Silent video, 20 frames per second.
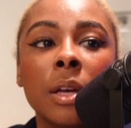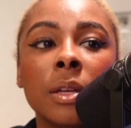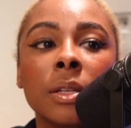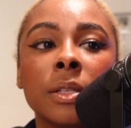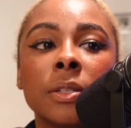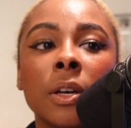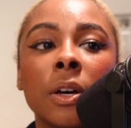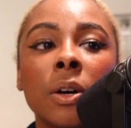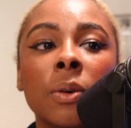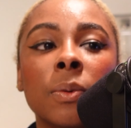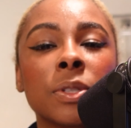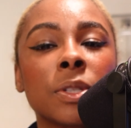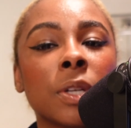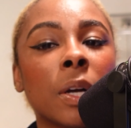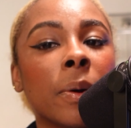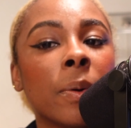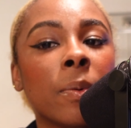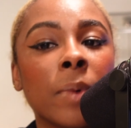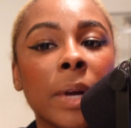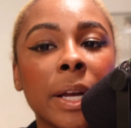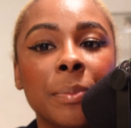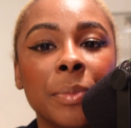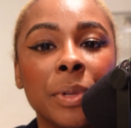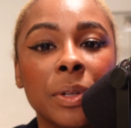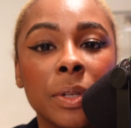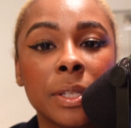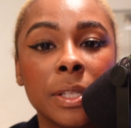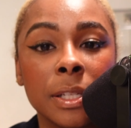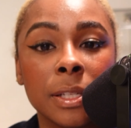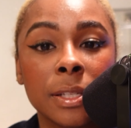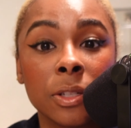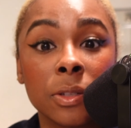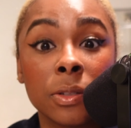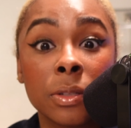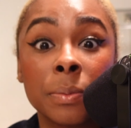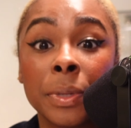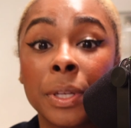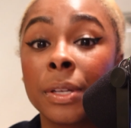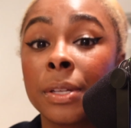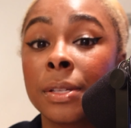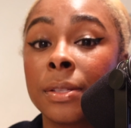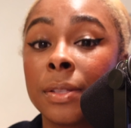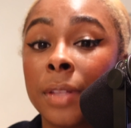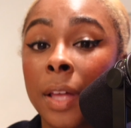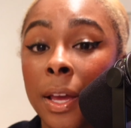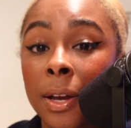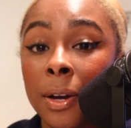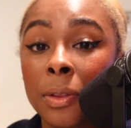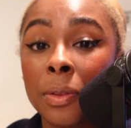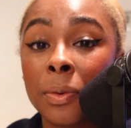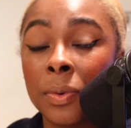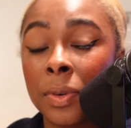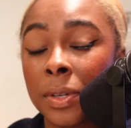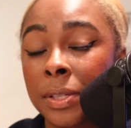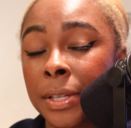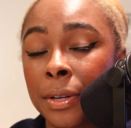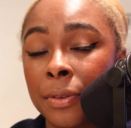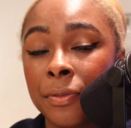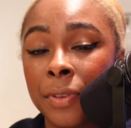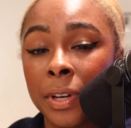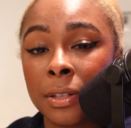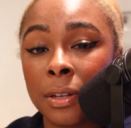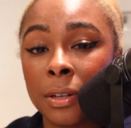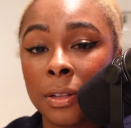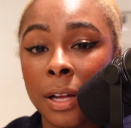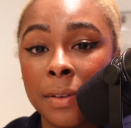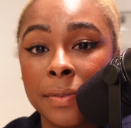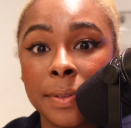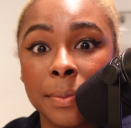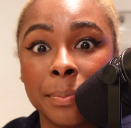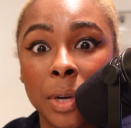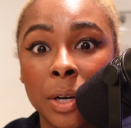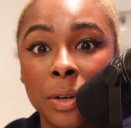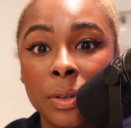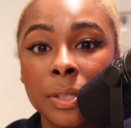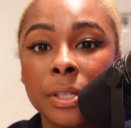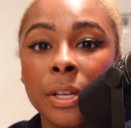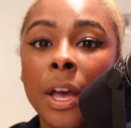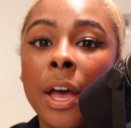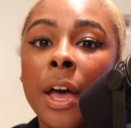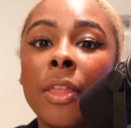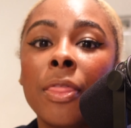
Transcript: So we'll start with recommender systems because they are the ones that affect our lives the most.